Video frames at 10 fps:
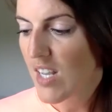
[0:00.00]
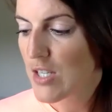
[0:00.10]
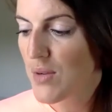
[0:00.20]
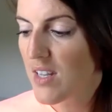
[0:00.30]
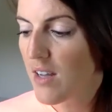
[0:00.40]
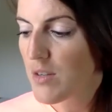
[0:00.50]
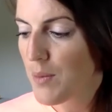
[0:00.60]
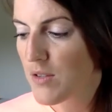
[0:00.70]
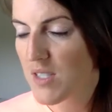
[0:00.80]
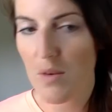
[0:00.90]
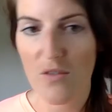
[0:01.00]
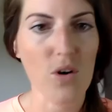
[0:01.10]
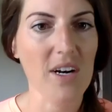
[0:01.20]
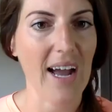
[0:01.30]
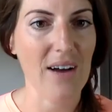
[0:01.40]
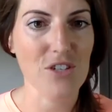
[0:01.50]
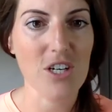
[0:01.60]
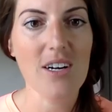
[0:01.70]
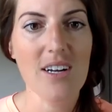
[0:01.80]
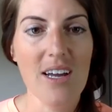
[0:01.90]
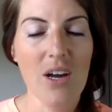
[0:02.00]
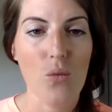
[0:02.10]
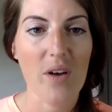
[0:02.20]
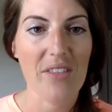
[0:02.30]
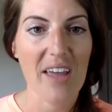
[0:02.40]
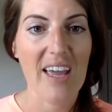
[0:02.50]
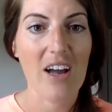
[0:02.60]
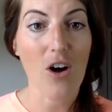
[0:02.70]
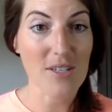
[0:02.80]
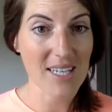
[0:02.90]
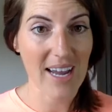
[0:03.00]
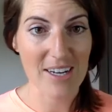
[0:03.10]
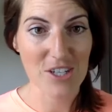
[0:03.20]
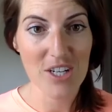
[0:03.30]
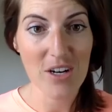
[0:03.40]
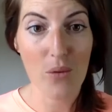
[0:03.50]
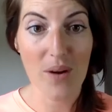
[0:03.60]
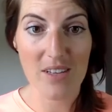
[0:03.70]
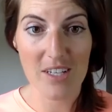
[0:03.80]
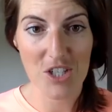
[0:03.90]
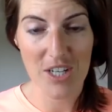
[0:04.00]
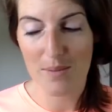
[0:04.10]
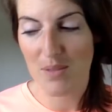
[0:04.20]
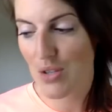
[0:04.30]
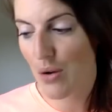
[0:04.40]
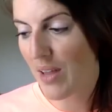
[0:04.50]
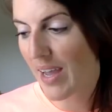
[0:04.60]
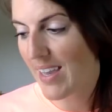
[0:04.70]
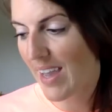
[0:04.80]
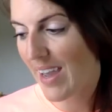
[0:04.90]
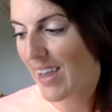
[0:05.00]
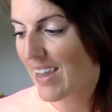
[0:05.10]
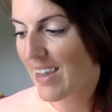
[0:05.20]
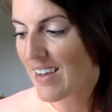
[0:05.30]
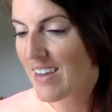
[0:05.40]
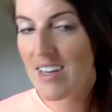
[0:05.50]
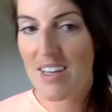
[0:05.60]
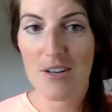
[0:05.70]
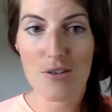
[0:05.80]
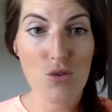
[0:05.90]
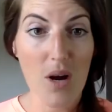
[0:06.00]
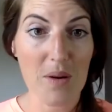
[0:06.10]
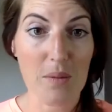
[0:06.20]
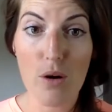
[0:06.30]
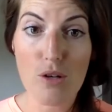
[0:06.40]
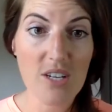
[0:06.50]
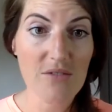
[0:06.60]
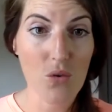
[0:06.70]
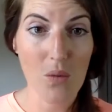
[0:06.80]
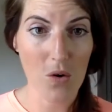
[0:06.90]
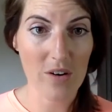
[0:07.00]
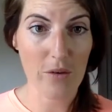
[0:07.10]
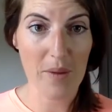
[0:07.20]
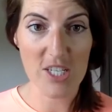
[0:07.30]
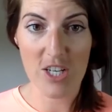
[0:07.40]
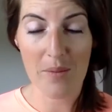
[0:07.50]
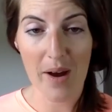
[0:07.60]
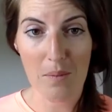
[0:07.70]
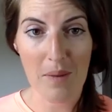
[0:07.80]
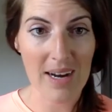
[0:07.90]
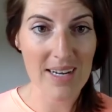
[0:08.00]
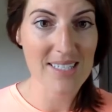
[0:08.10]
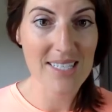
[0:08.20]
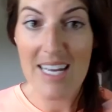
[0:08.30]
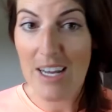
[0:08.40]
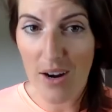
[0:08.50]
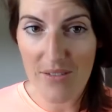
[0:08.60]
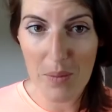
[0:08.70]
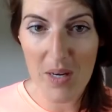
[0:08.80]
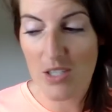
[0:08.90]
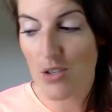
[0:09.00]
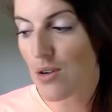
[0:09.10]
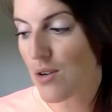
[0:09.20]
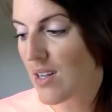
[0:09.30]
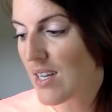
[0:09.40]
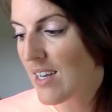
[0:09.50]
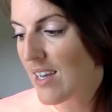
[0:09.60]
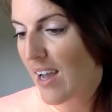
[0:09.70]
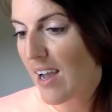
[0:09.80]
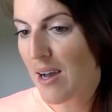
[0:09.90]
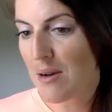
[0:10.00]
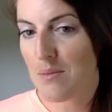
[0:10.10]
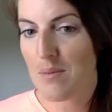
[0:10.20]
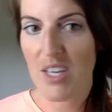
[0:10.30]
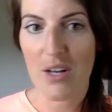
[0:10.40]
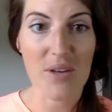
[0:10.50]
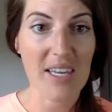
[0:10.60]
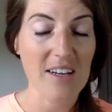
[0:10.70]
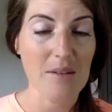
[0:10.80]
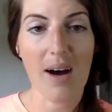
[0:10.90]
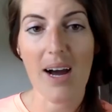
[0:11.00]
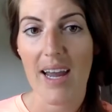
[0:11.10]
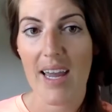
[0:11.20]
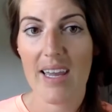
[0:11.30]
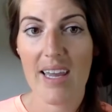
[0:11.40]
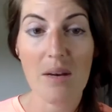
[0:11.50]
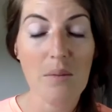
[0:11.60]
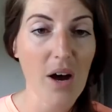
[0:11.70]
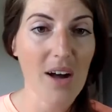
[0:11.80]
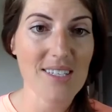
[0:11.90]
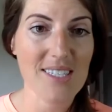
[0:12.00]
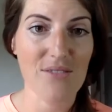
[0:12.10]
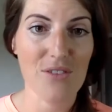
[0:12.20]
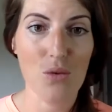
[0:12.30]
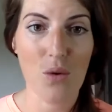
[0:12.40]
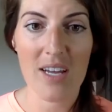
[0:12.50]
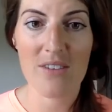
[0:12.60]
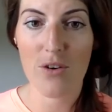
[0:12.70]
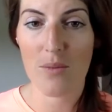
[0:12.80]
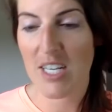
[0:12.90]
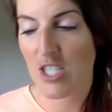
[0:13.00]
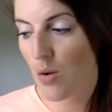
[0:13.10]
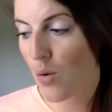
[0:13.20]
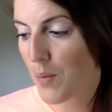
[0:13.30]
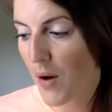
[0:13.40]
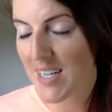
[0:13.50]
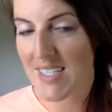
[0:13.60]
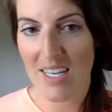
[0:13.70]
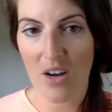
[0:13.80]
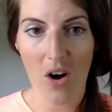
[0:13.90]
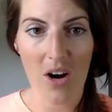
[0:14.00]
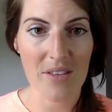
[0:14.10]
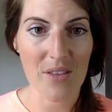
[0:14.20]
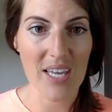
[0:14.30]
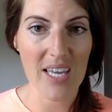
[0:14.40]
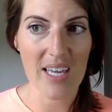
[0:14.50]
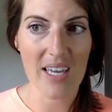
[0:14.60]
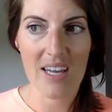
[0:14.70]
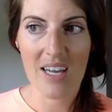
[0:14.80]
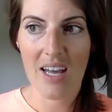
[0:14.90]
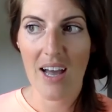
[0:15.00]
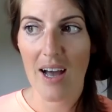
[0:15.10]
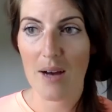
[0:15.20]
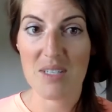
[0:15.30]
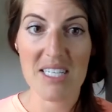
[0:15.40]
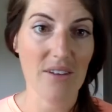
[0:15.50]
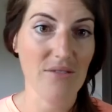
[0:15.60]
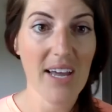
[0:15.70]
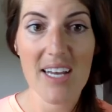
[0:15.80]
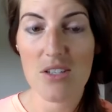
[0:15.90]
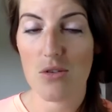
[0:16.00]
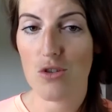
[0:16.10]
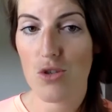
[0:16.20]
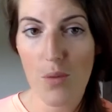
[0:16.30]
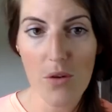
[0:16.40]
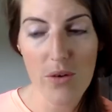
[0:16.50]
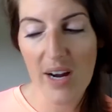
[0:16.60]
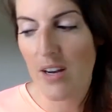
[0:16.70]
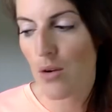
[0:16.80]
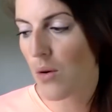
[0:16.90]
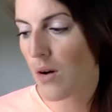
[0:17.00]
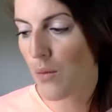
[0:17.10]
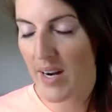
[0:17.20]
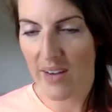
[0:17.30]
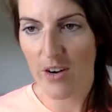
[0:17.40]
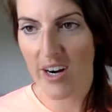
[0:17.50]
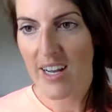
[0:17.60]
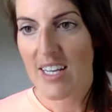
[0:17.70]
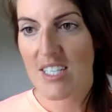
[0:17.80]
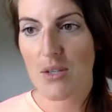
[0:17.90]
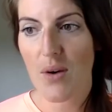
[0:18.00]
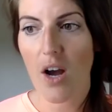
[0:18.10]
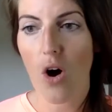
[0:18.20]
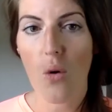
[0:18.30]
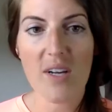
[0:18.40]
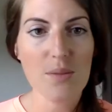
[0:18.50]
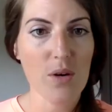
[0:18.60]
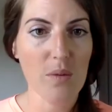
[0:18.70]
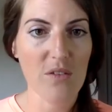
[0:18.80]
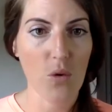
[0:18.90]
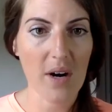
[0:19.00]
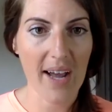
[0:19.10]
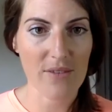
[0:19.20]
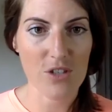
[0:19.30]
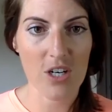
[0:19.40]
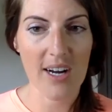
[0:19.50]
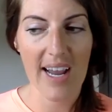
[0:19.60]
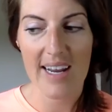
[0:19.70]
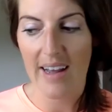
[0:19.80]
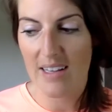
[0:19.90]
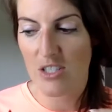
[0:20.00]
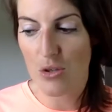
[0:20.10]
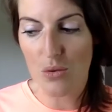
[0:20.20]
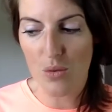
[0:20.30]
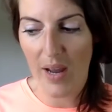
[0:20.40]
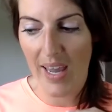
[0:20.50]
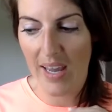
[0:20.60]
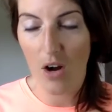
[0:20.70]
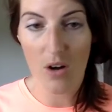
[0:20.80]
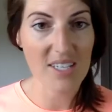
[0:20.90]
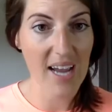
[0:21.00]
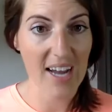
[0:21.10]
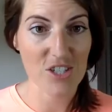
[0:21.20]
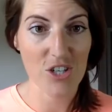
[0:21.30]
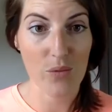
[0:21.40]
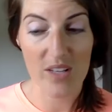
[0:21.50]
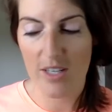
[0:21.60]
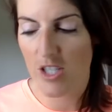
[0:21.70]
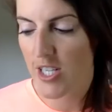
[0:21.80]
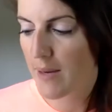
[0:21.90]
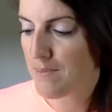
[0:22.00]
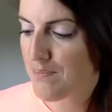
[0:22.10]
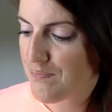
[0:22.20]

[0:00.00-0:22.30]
So I love to post a before and after with a call to action around lunchtime. So like a, drop an emoji if you want more information about my skinny coffee bundle. Get in my inbox if you want information or pricing on the TFX or the triple thread or whatever. So I always put a before and after, and I do a call to action around lunchtime.